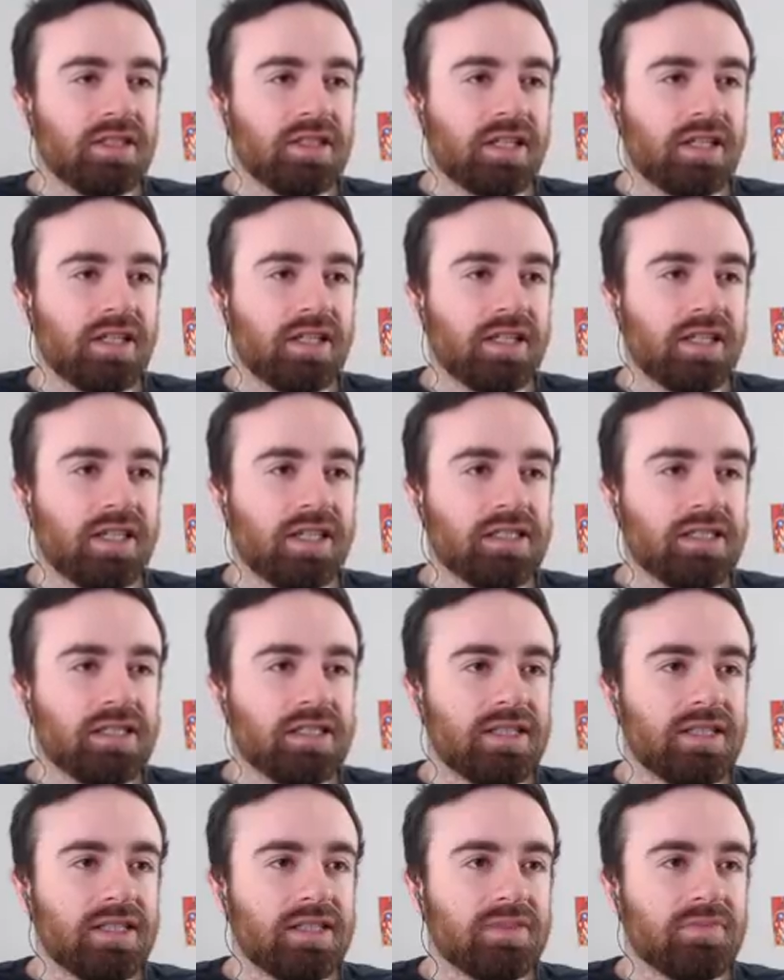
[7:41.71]
Alright, I guess
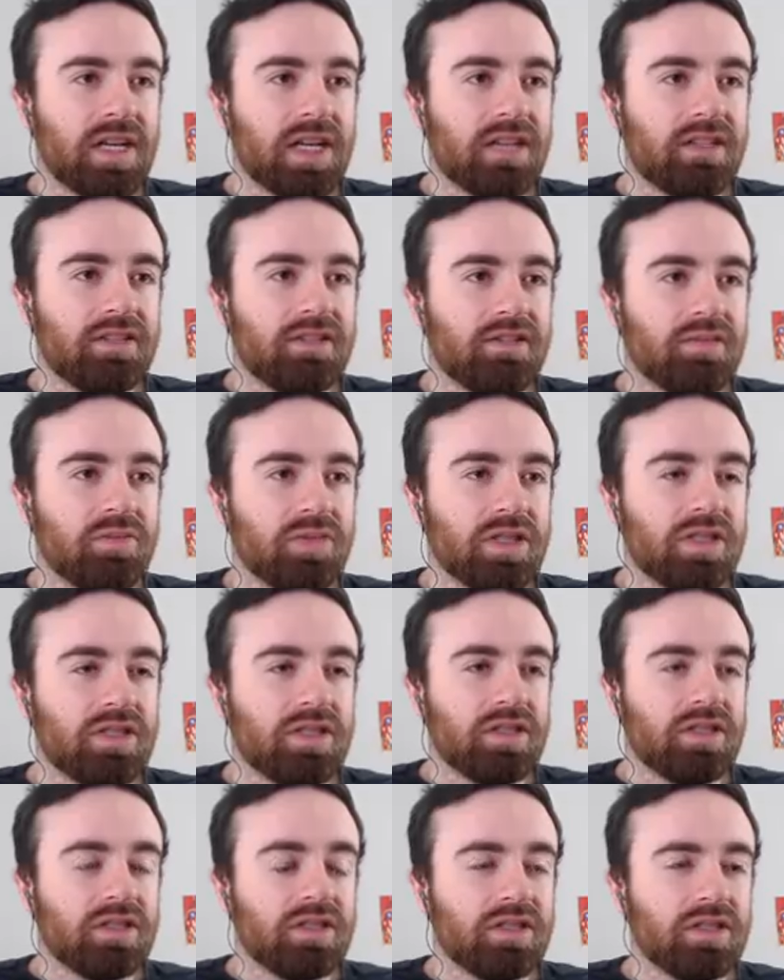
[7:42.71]
it doesn't matter too
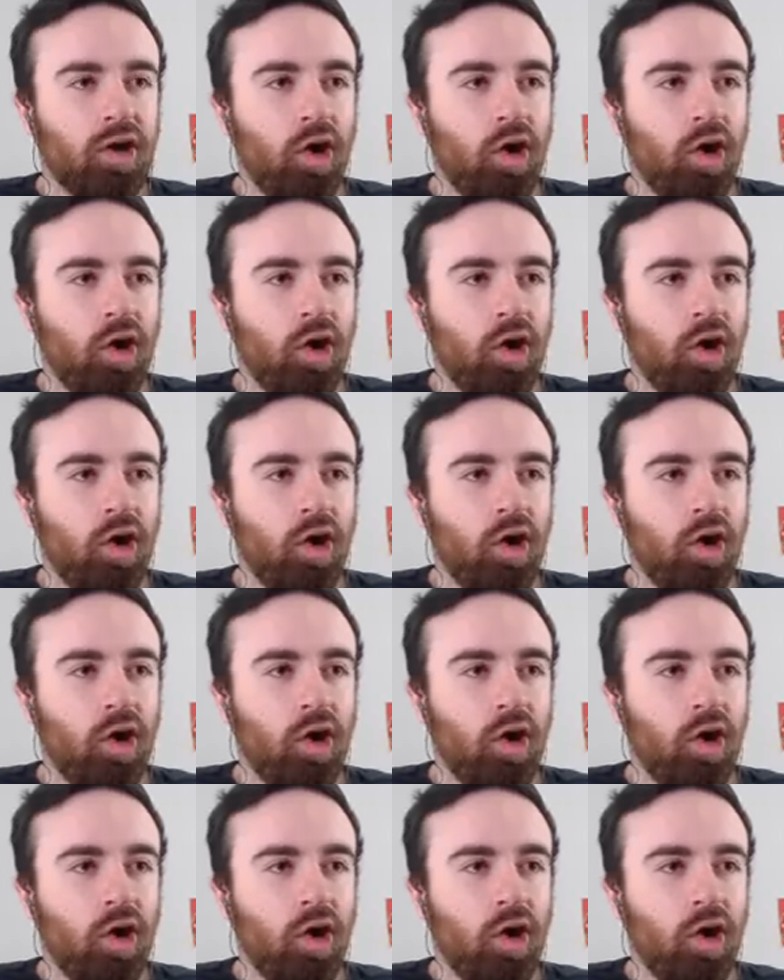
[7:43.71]
much.